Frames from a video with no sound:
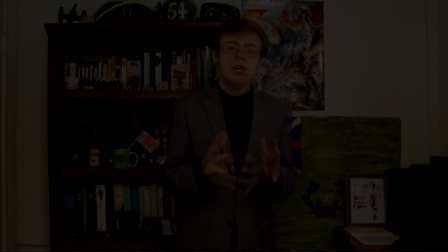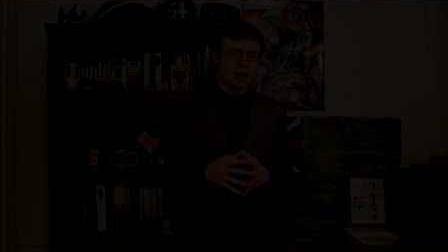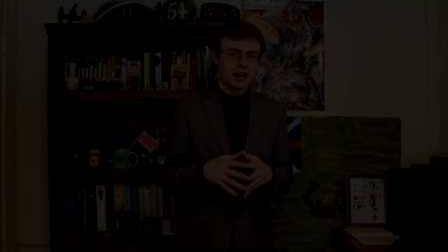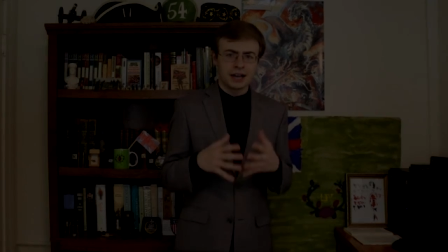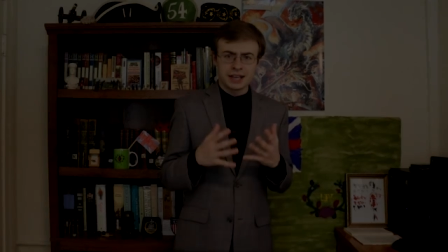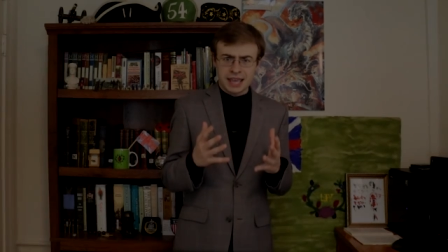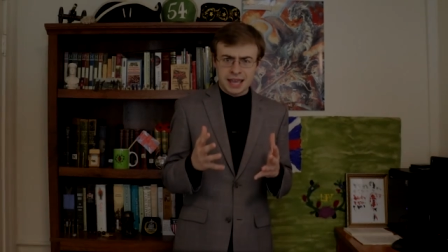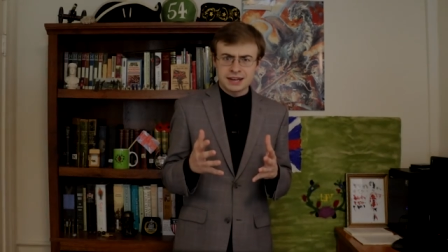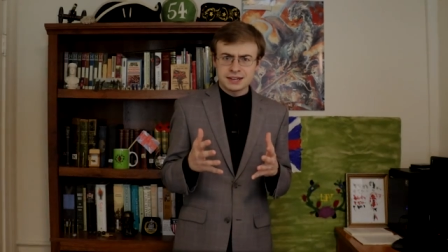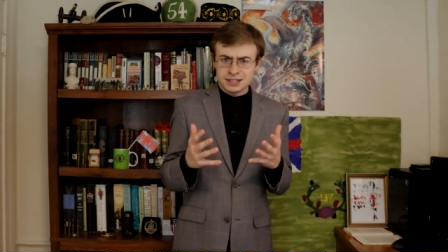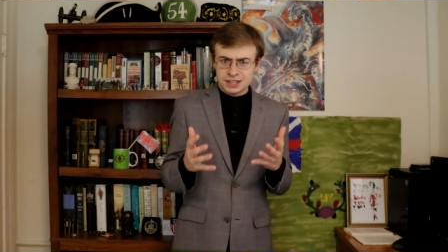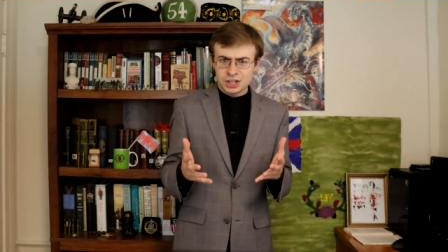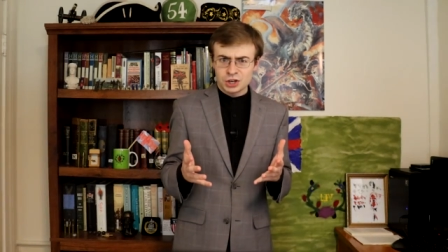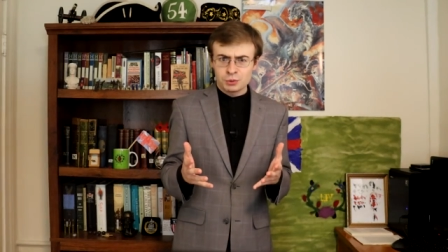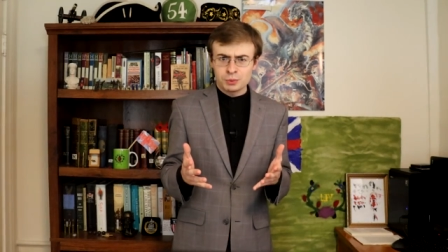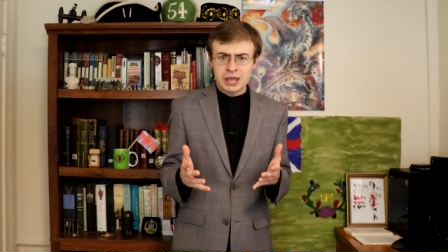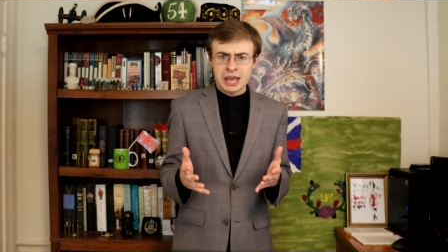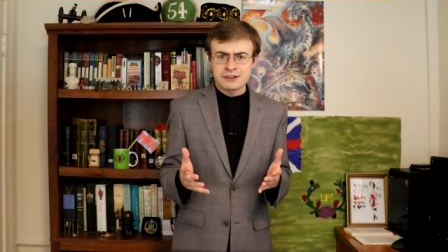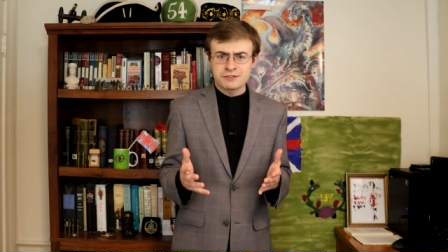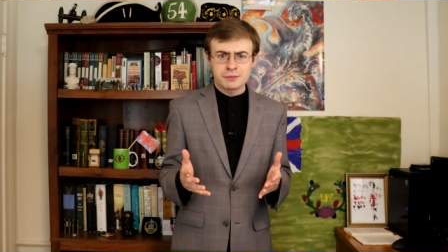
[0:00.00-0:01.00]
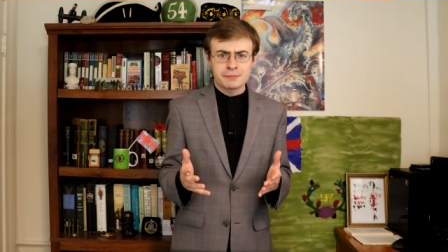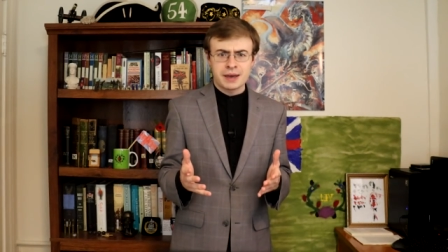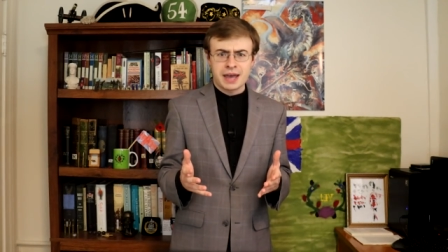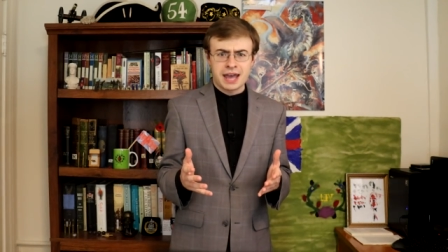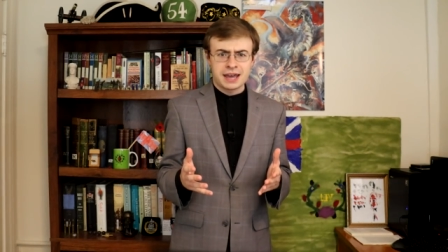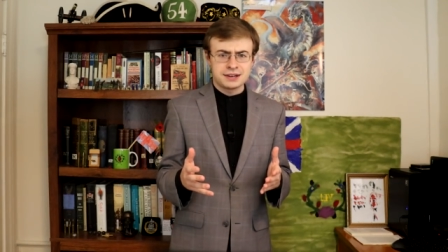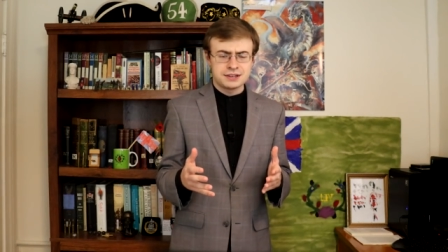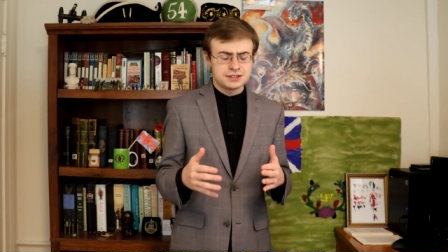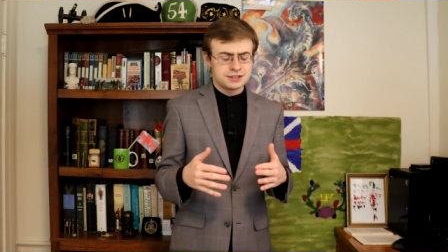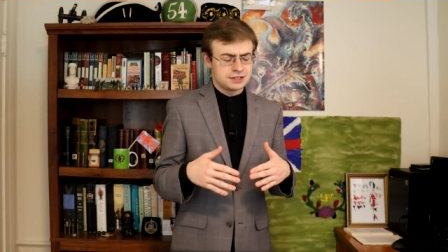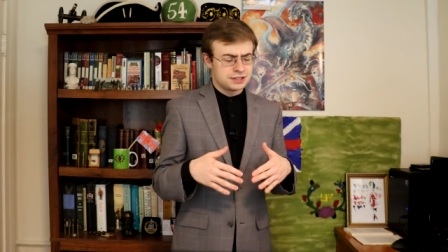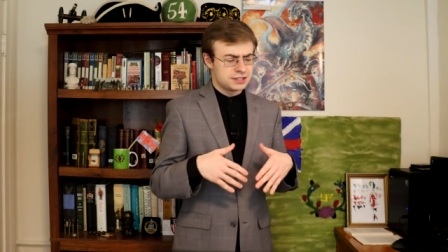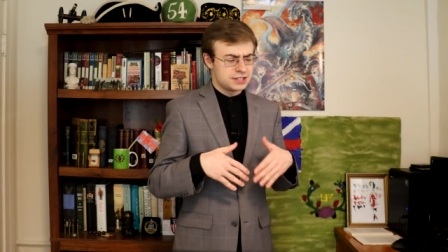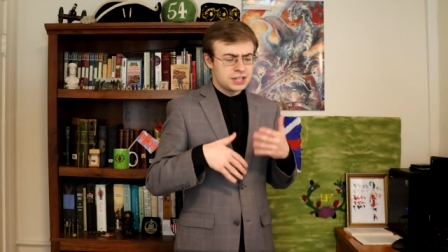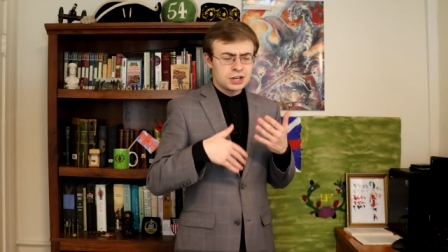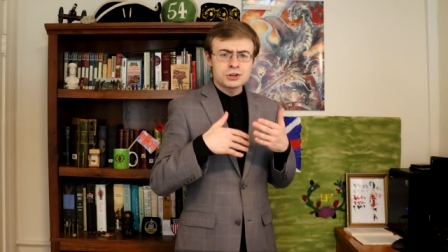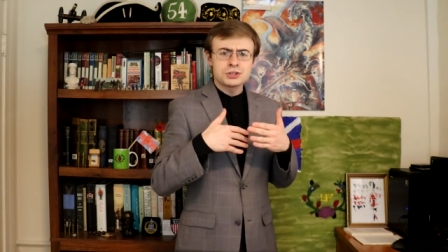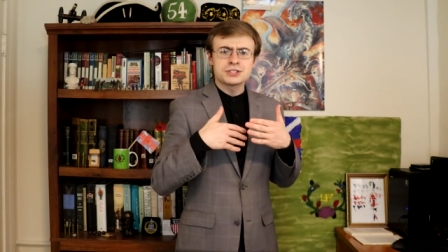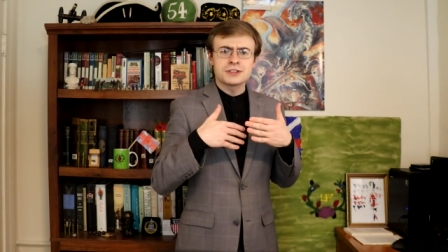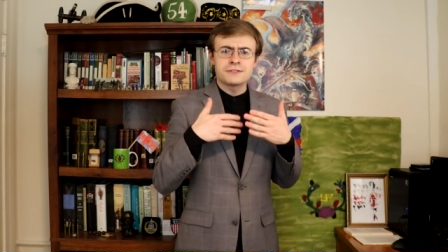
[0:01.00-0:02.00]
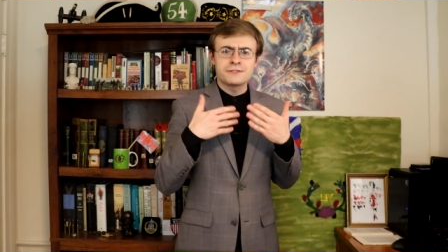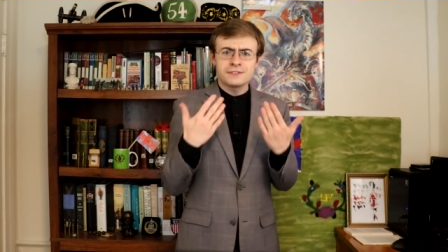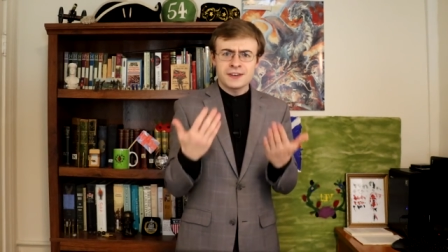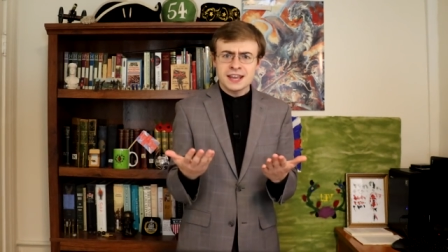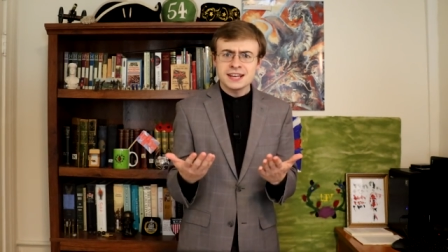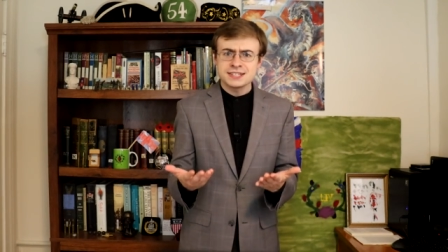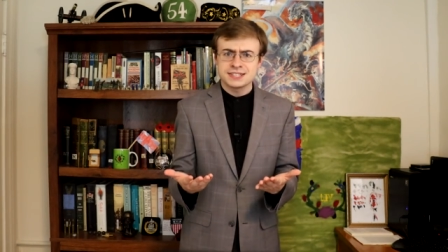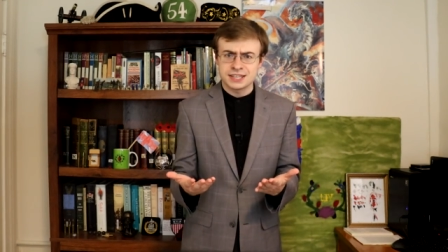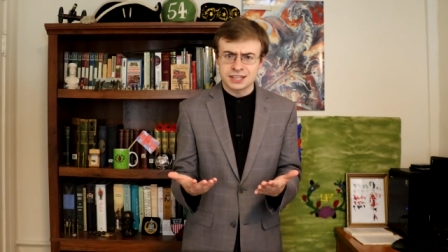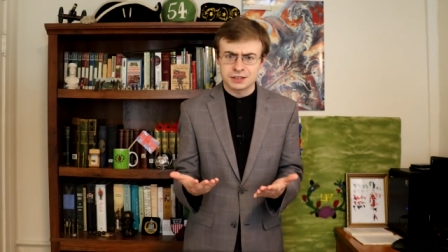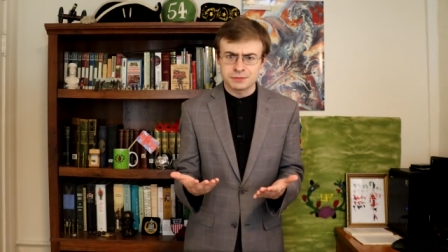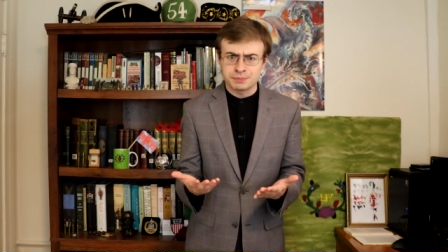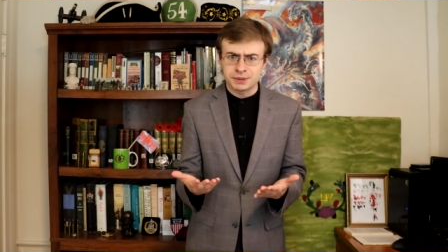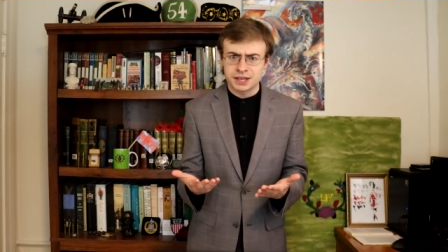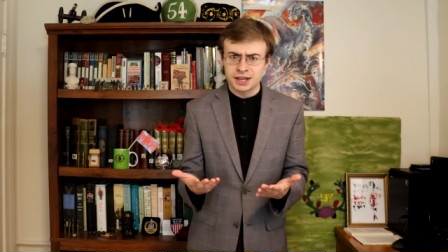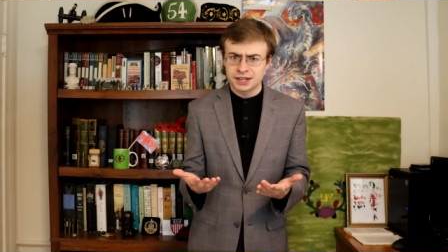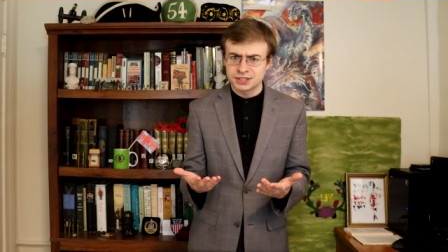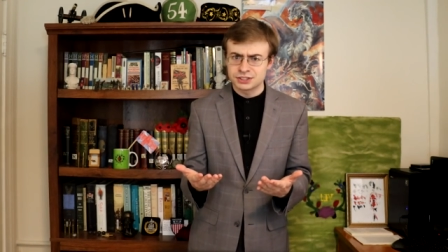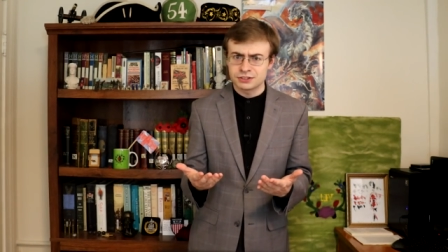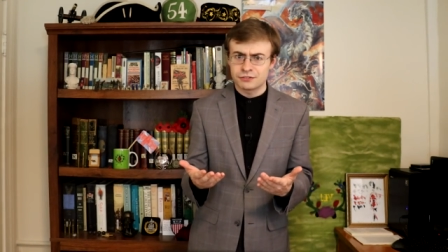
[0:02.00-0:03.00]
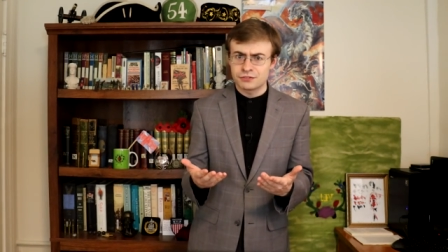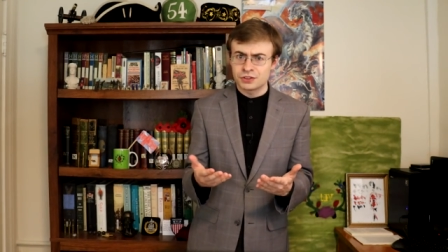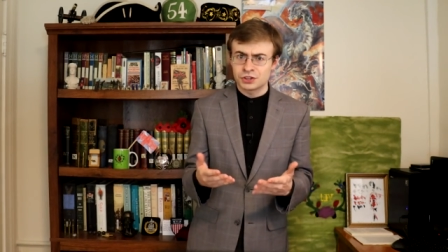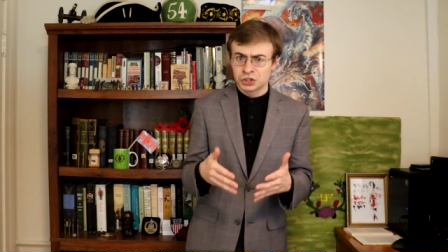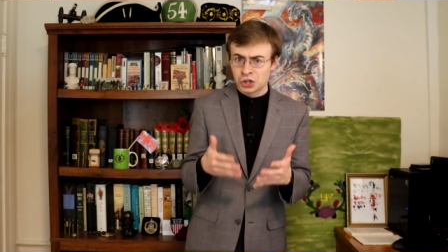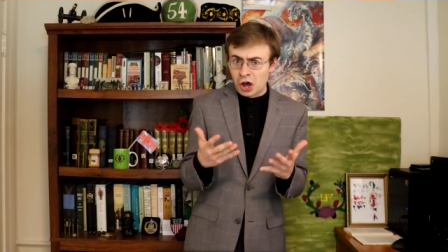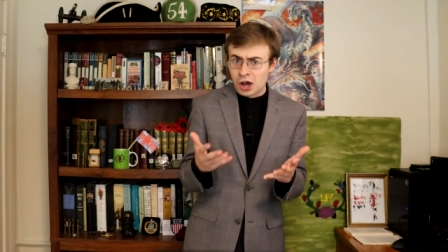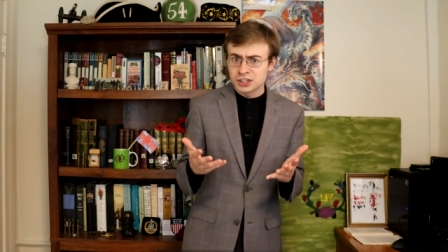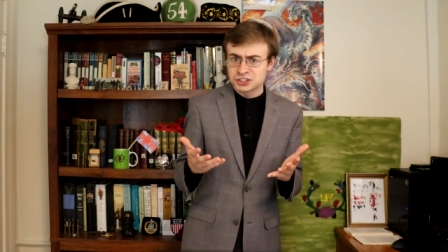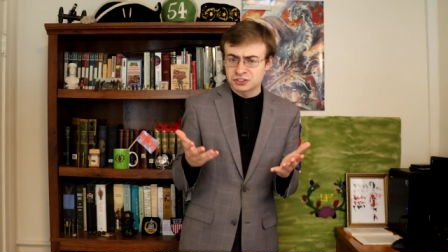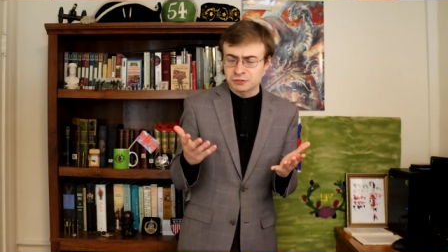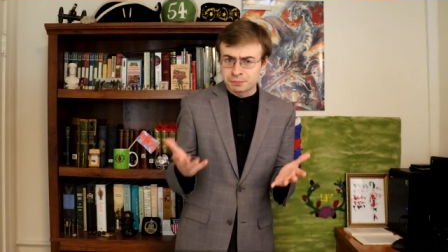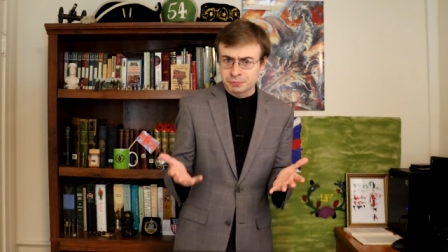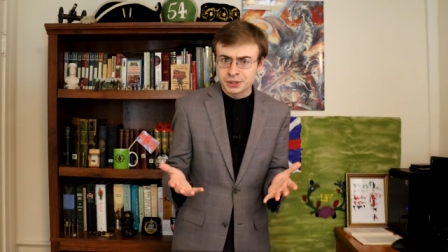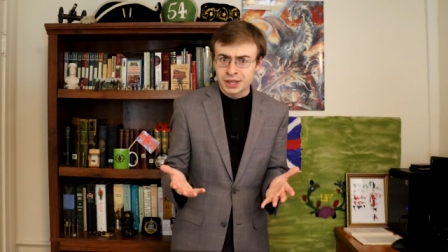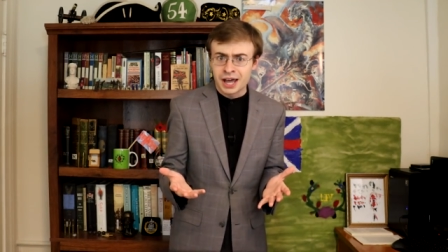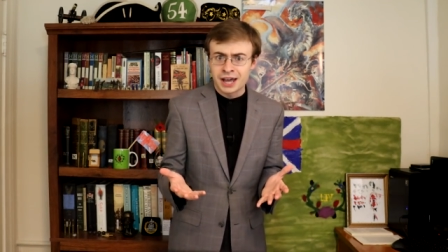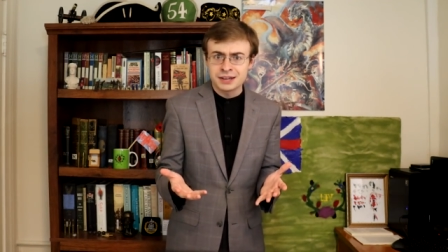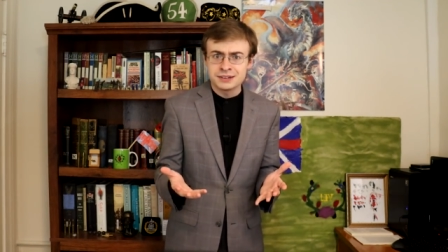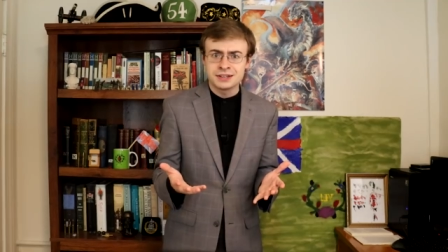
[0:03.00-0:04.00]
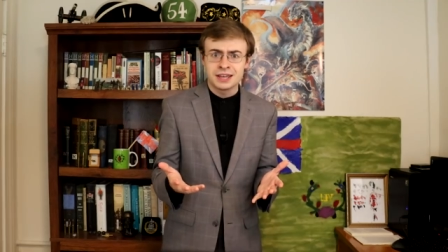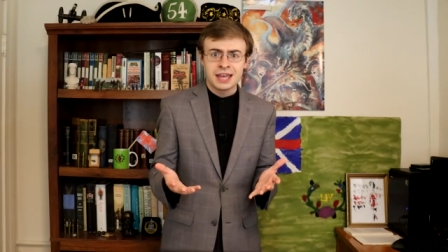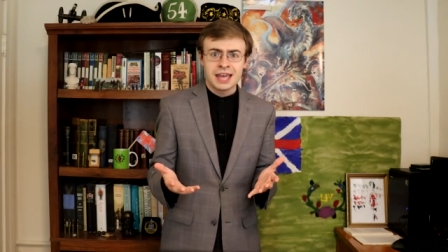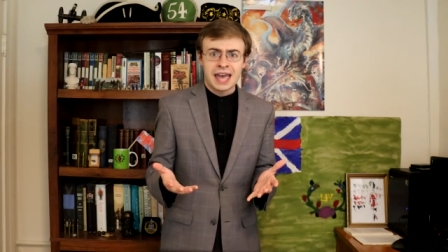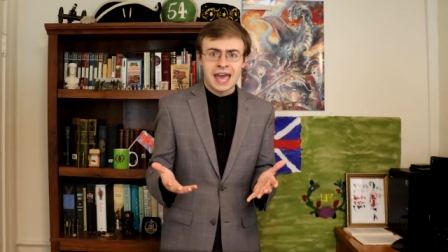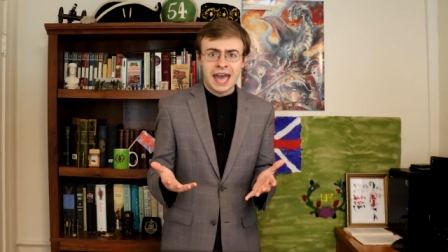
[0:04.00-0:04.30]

Again, here we have a man near to fainting because of the loss of blood,